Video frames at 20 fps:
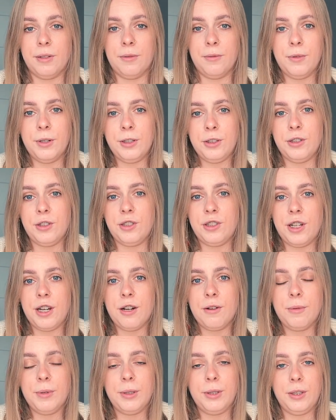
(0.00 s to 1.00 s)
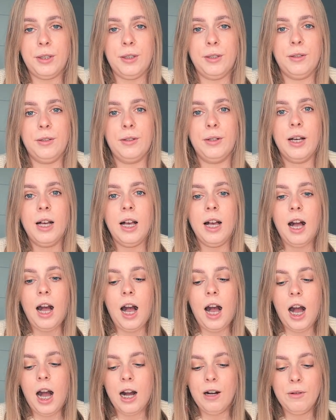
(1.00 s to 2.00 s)
I want to share with you
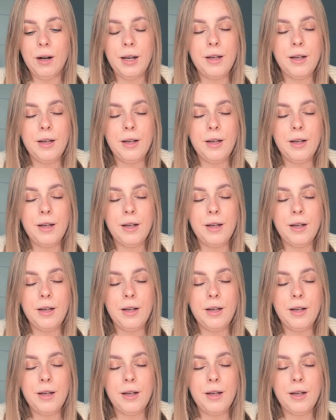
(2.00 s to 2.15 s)
how